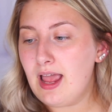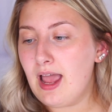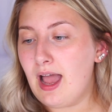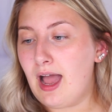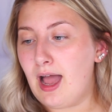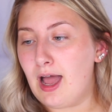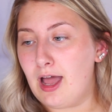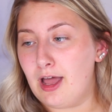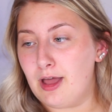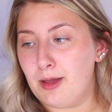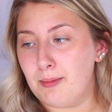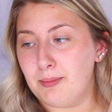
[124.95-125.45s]

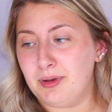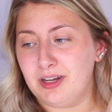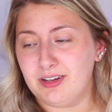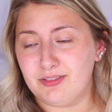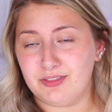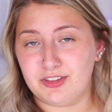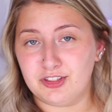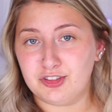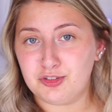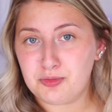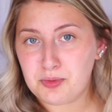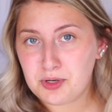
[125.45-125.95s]
And if
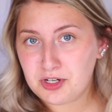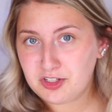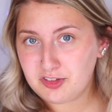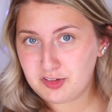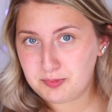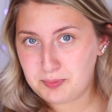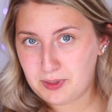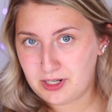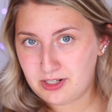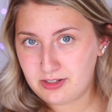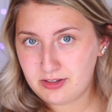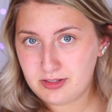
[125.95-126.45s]
this works
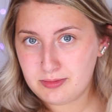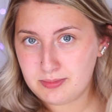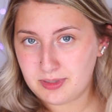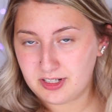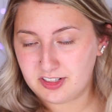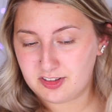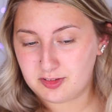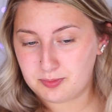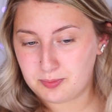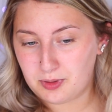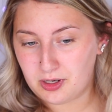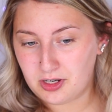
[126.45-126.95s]
better than my
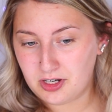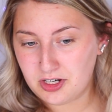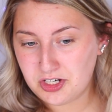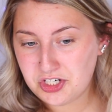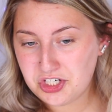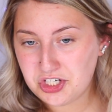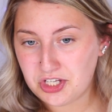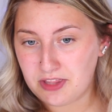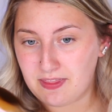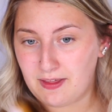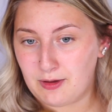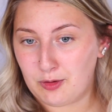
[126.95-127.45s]

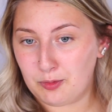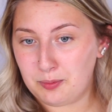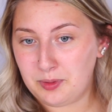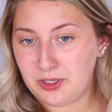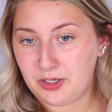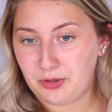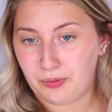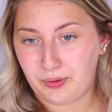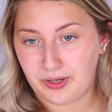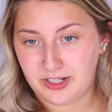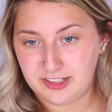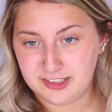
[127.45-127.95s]
sponge, that will be
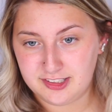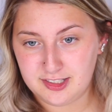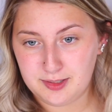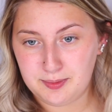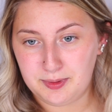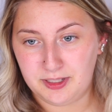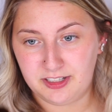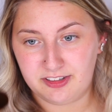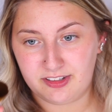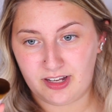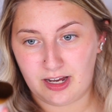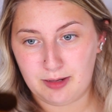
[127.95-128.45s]
crazy
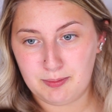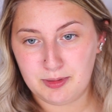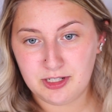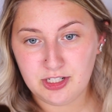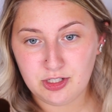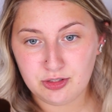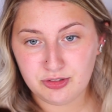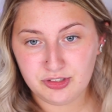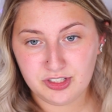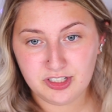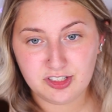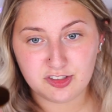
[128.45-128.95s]
because I've been
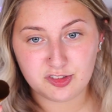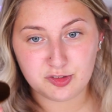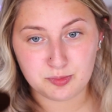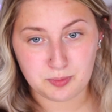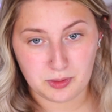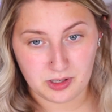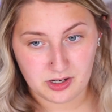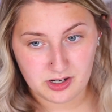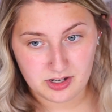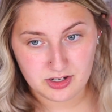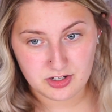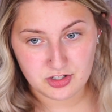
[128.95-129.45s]
using a
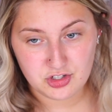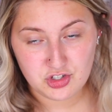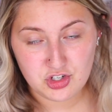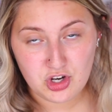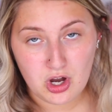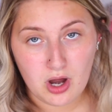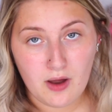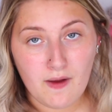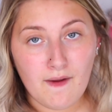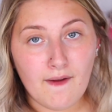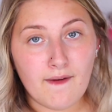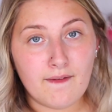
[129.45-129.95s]
sponge
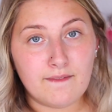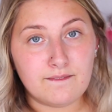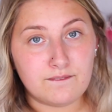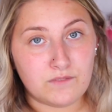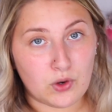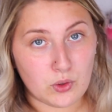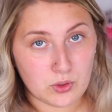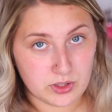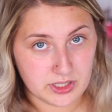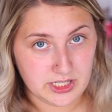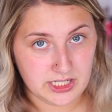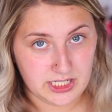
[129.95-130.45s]

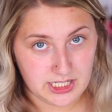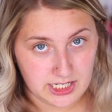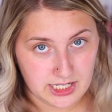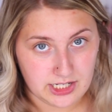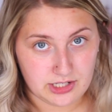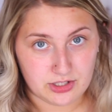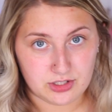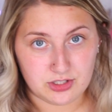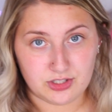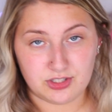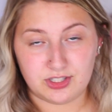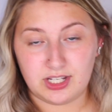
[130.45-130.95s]
for
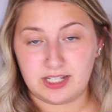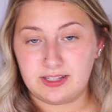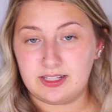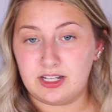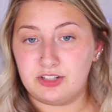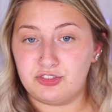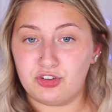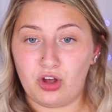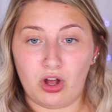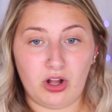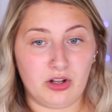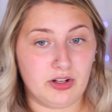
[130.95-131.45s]
years. Like,
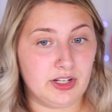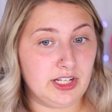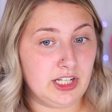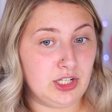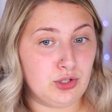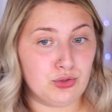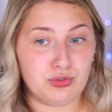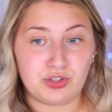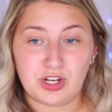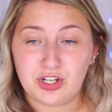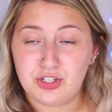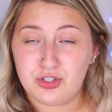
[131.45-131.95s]
that's all I
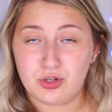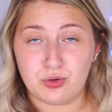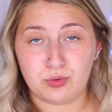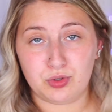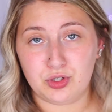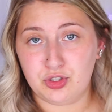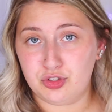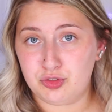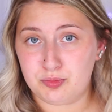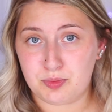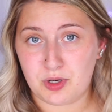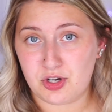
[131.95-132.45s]
use. I don't
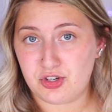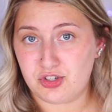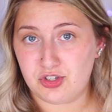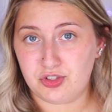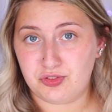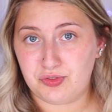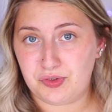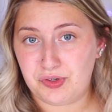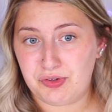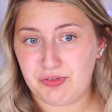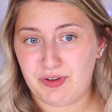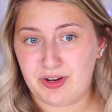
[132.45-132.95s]
use brushes
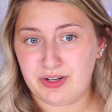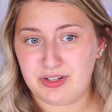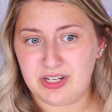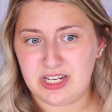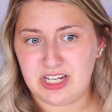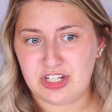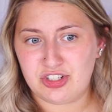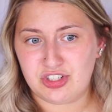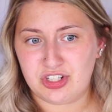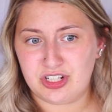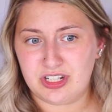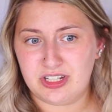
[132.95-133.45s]
for
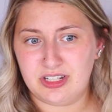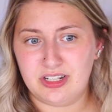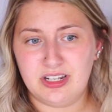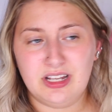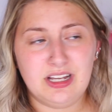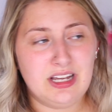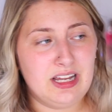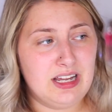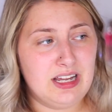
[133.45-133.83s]
foundation.